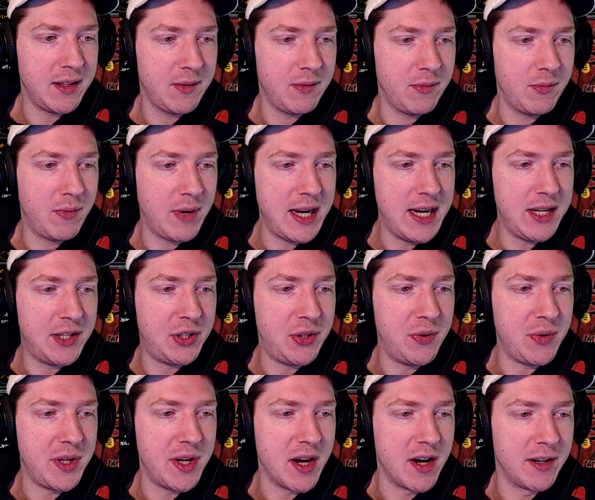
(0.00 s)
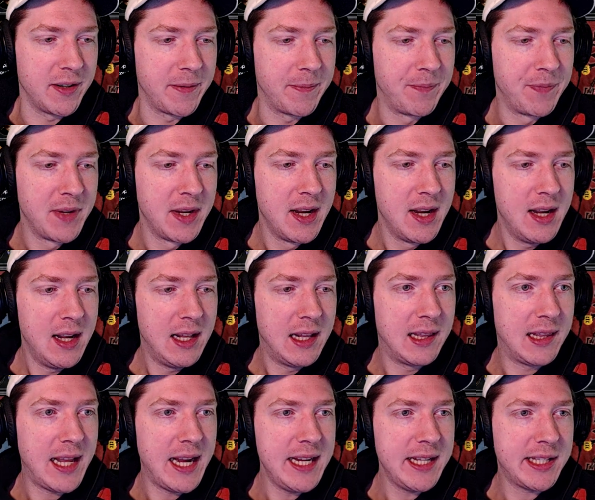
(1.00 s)
way too young.
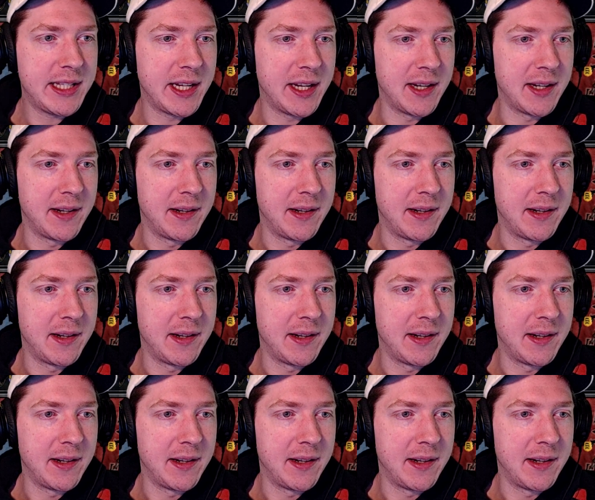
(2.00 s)
Lysa